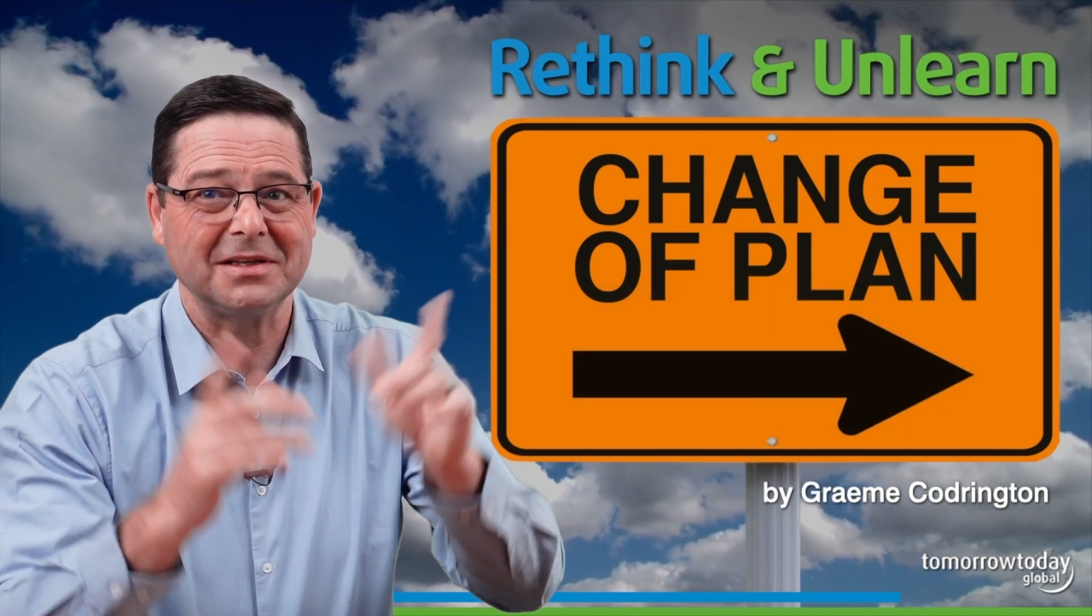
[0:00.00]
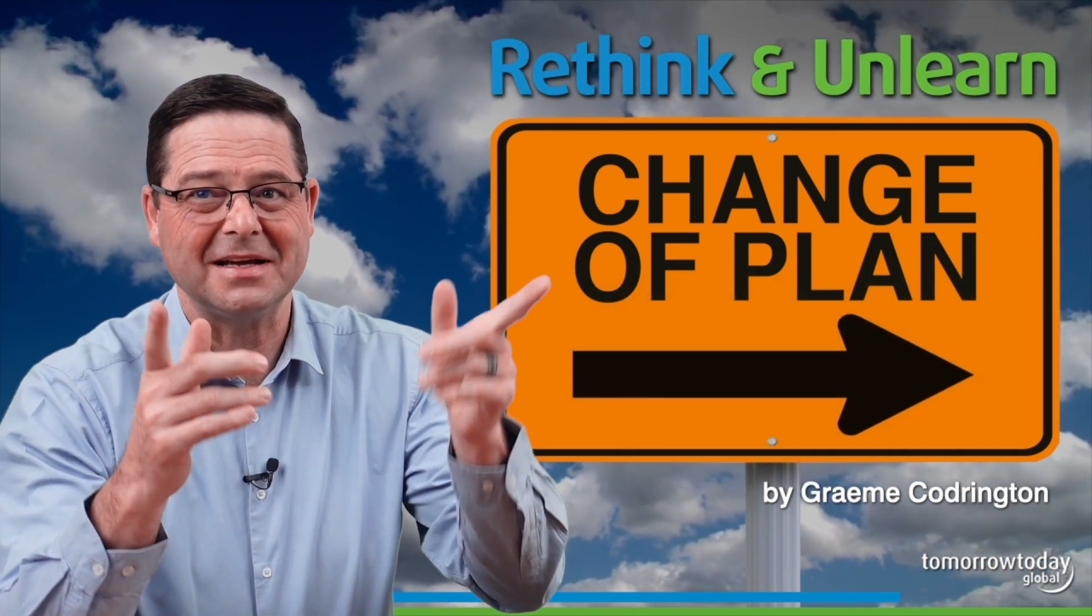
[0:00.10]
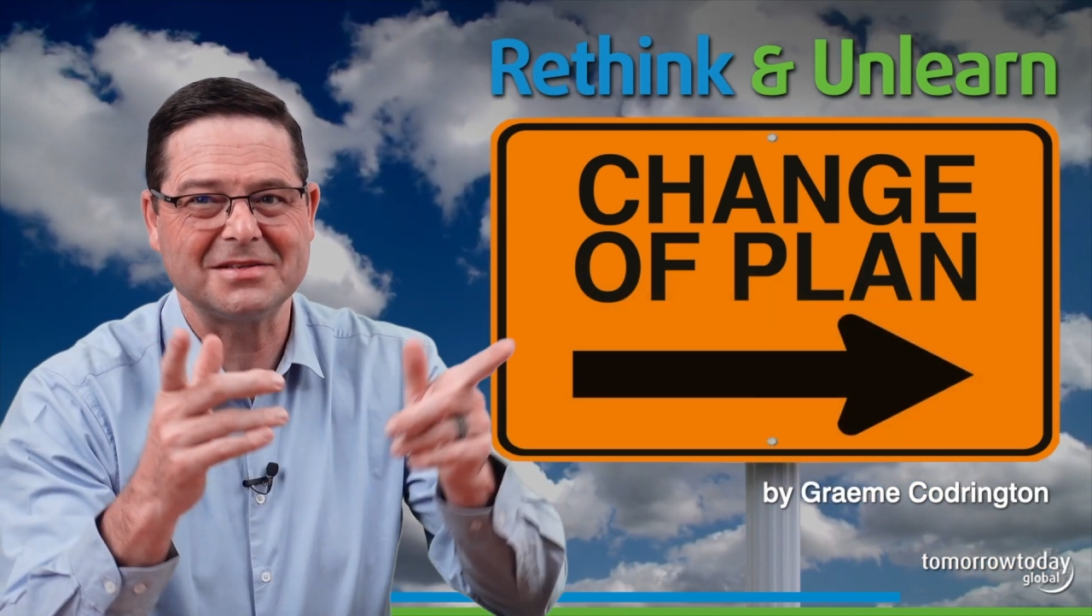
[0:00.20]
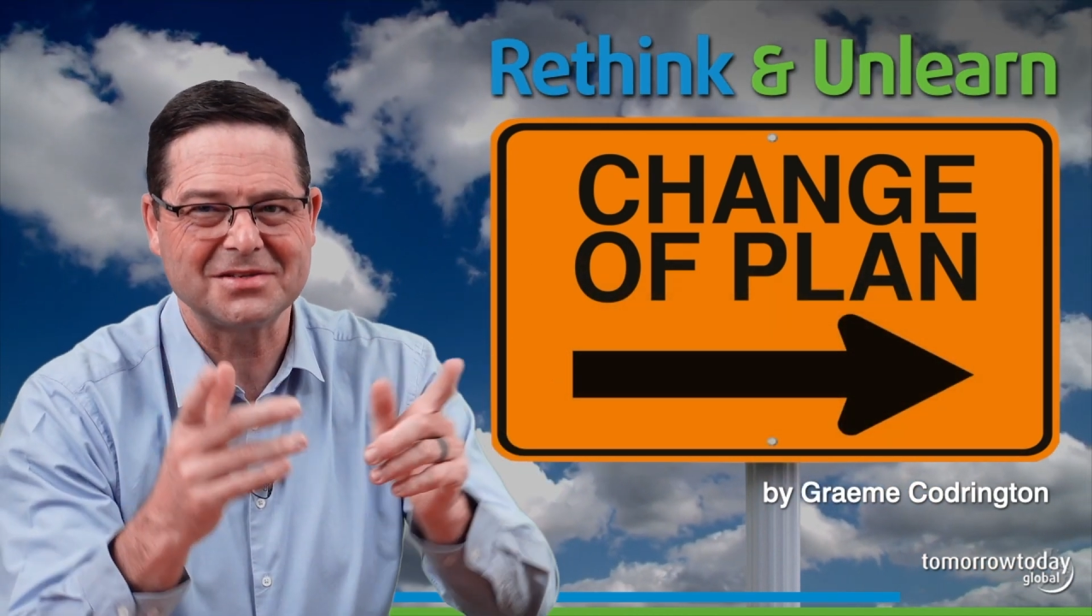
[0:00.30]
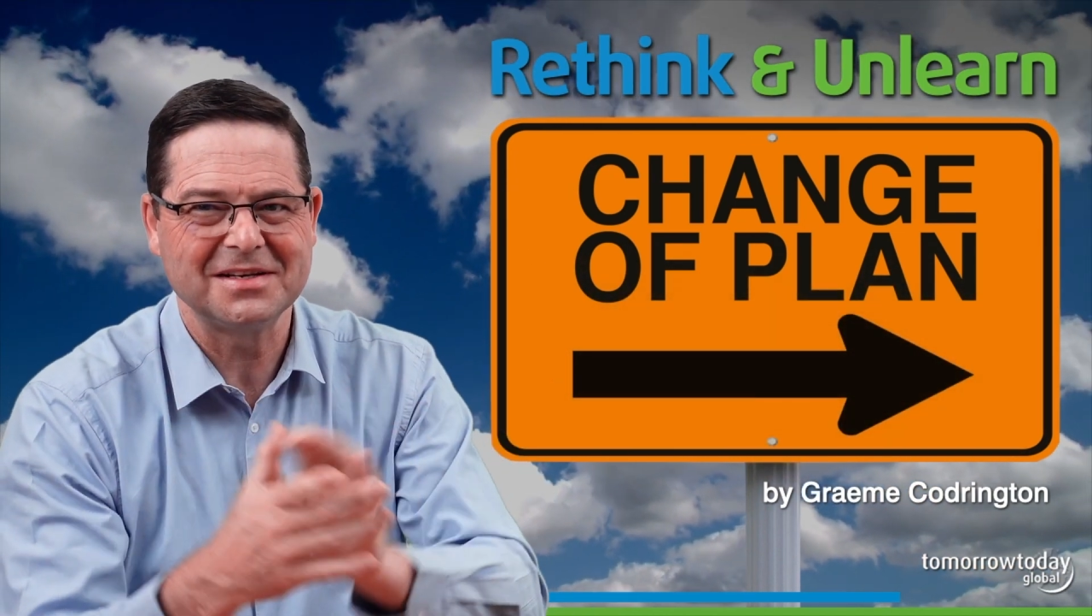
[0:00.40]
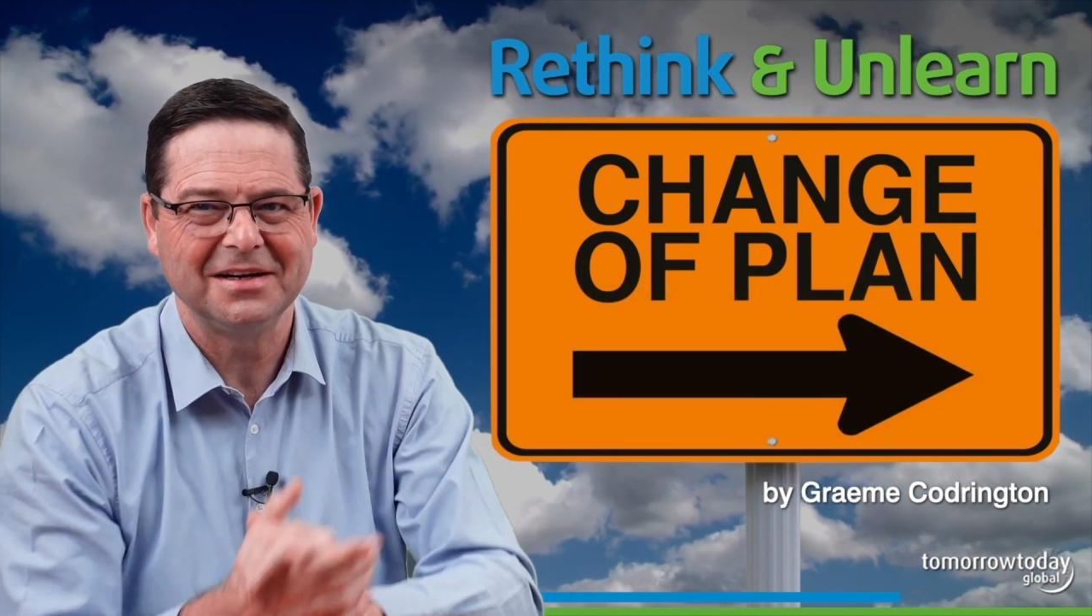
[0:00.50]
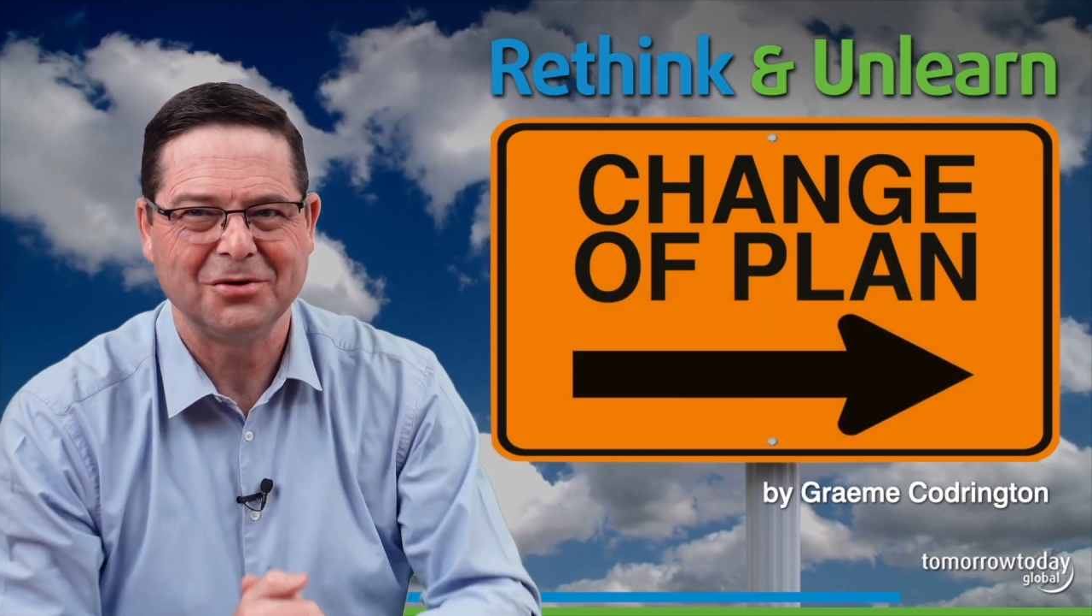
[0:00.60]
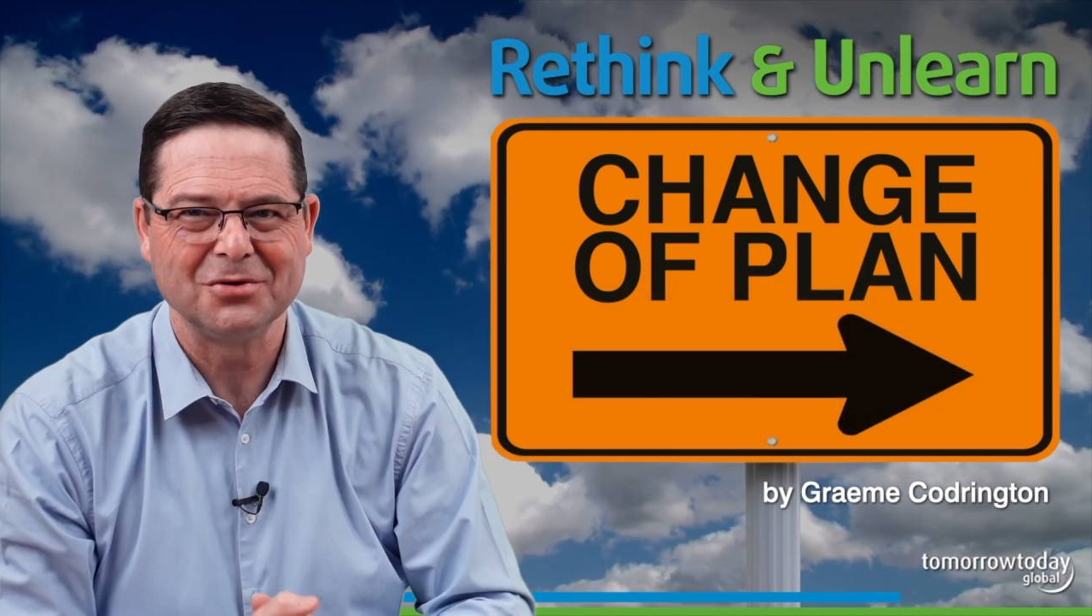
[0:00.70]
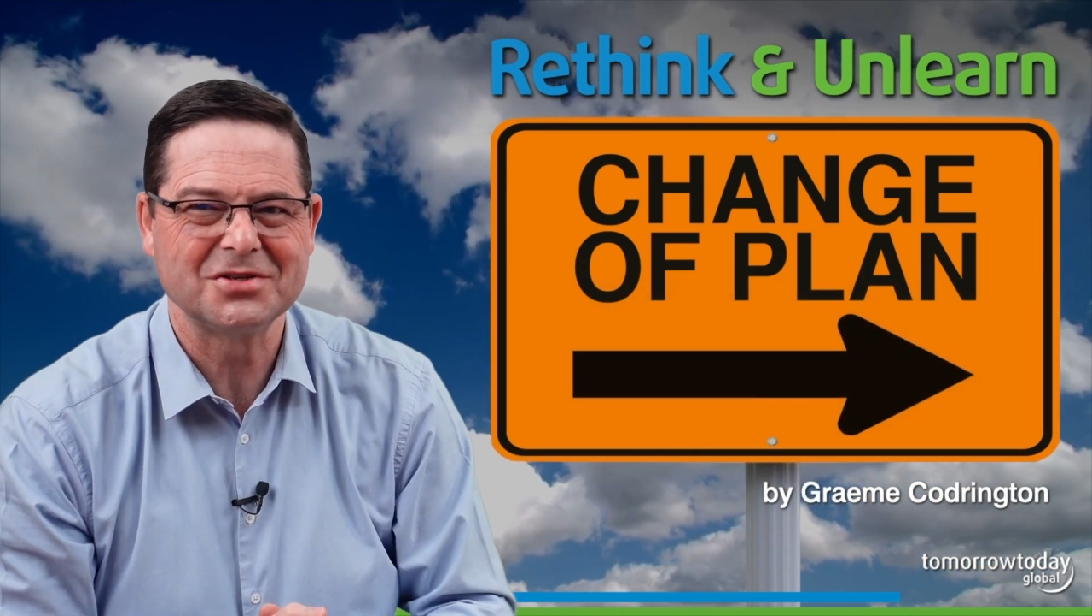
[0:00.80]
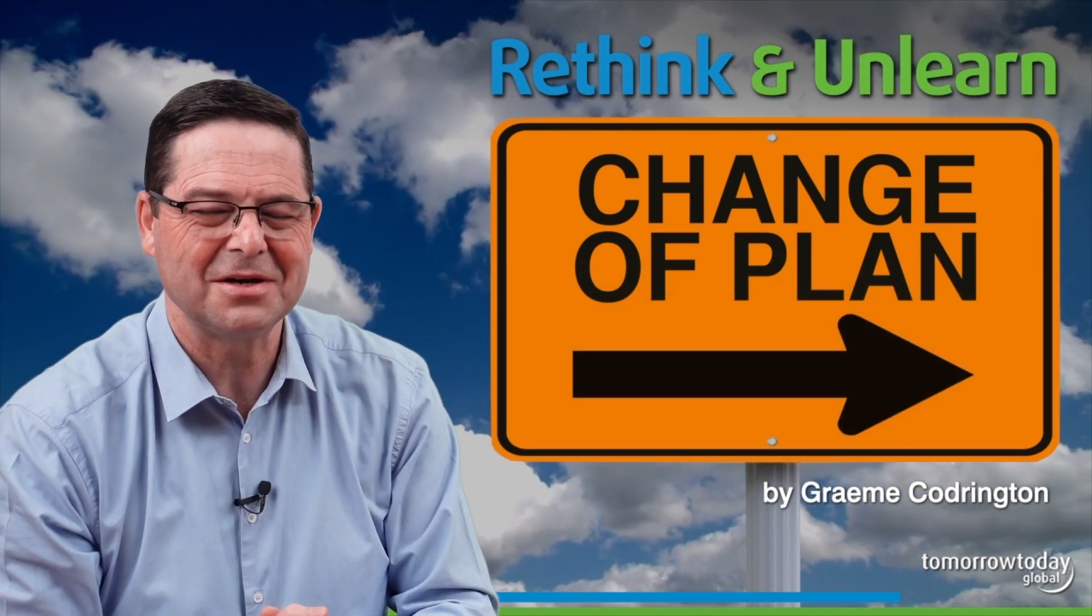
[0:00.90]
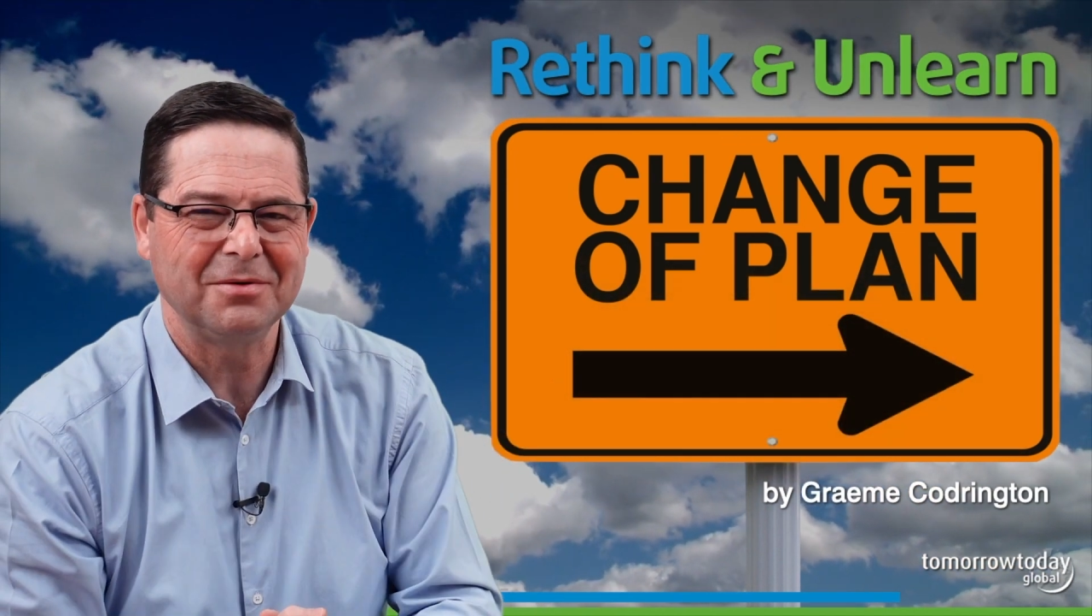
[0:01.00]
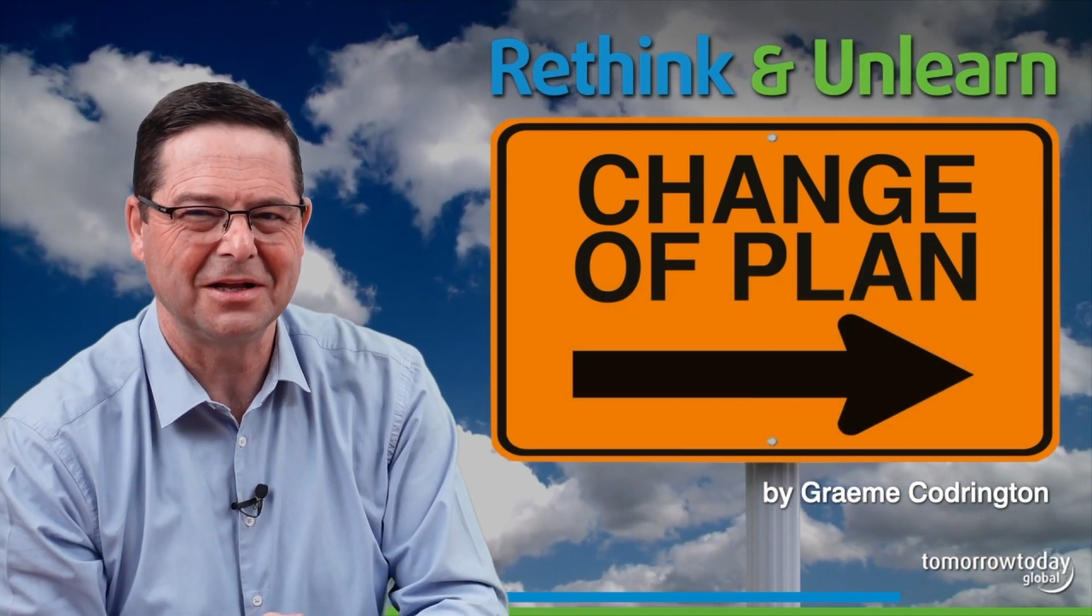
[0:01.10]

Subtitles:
That's also